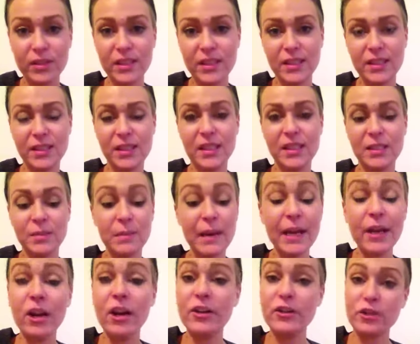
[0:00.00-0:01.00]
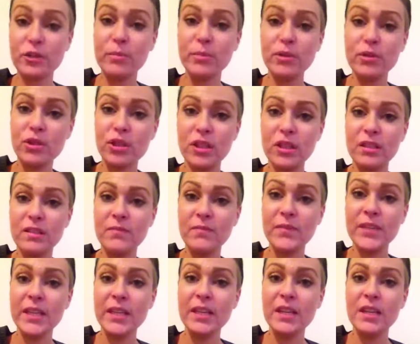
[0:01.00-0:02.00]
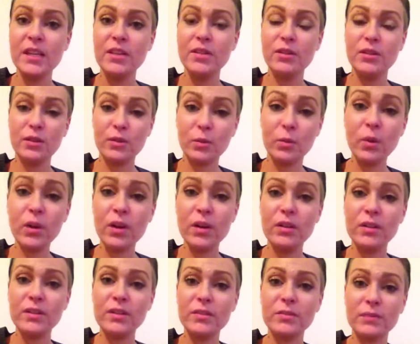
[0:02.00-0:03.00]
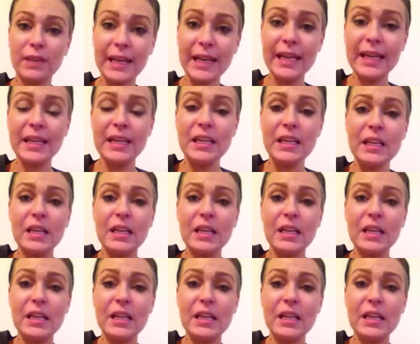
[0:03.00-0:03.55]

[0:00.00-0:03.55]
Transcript: It's it's my contribution to the world, right?